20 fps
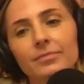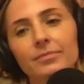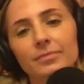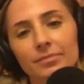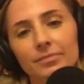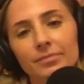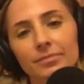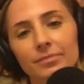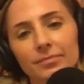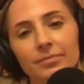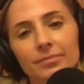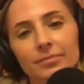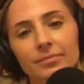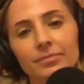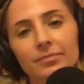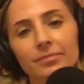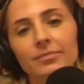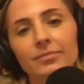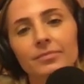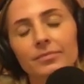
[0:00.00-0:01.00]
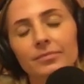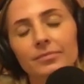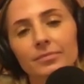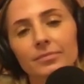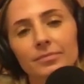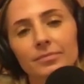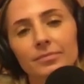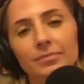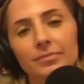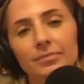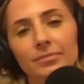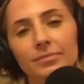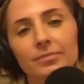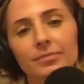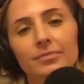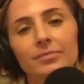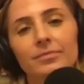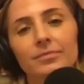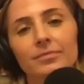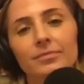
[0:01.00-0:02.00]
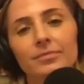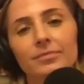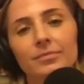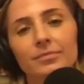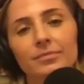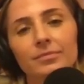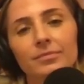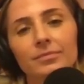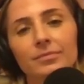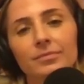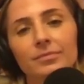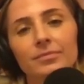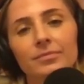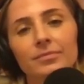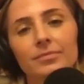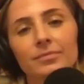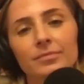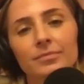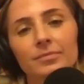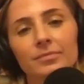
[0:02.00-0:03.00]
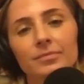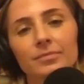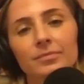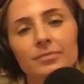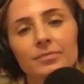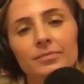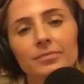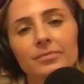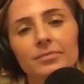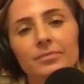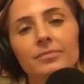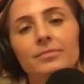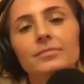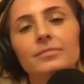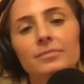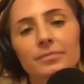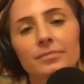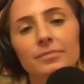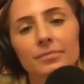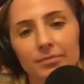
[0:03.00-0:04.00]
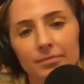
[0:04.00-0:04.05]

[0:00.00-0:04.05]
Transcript: [no speech]